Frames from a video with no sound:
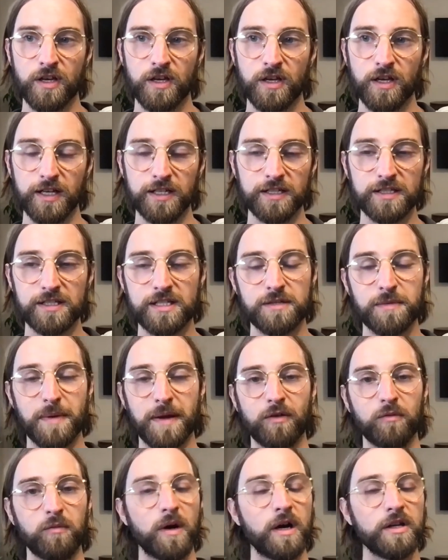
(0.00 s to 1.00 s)
because it doesn't
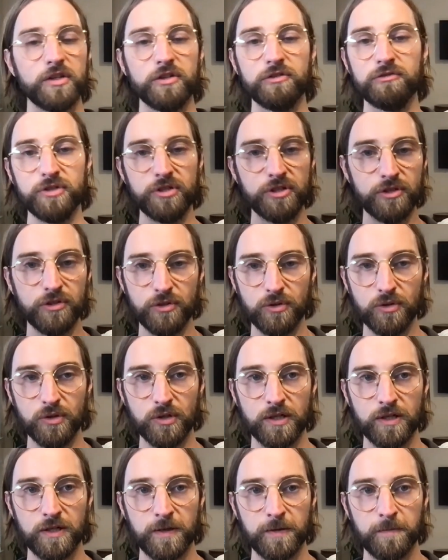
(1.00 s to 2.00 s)
matter what you
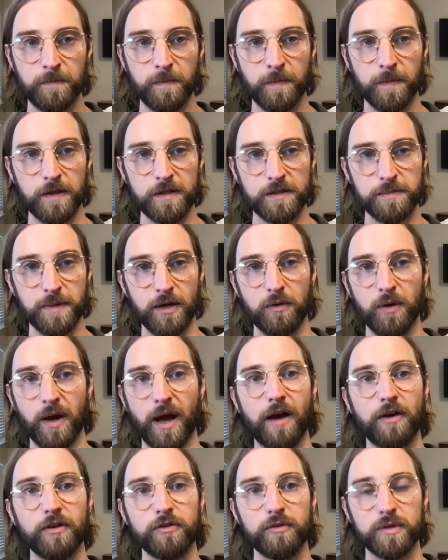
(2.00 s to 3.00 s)
do, it doesn't matter
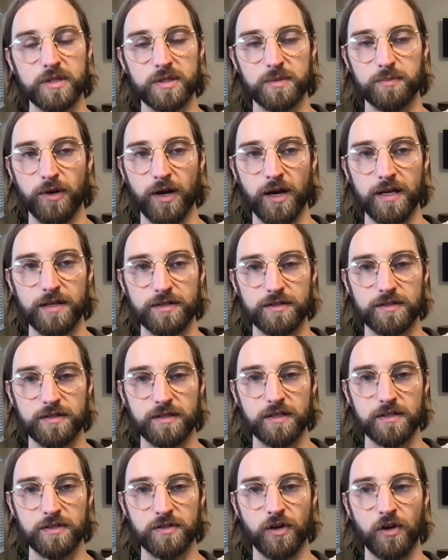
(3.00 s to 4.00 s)
how you express,
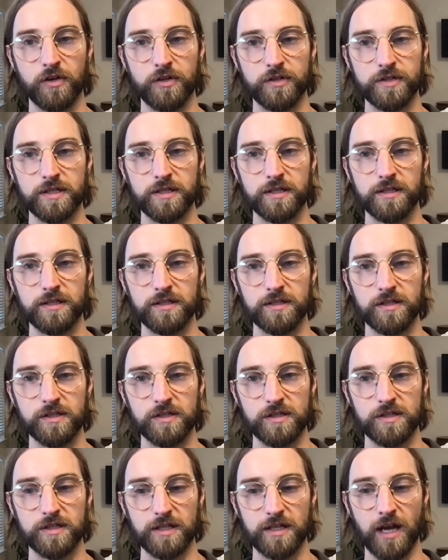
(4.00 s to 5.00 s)
as long as
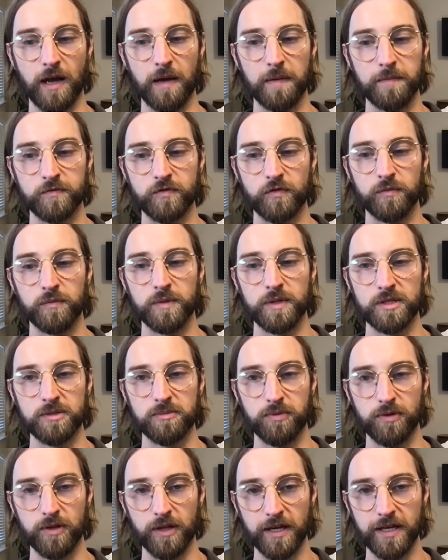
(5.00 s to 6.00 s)
it comes from this
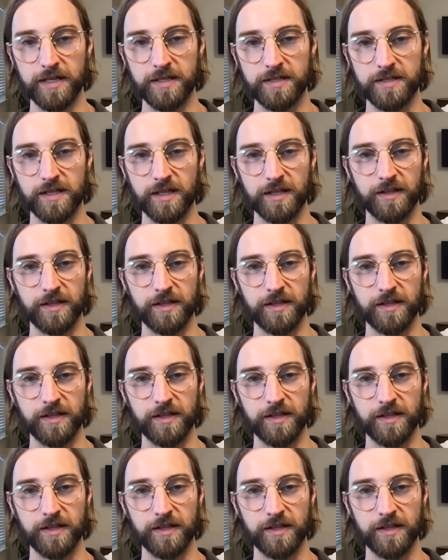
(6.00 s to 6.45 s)
place, that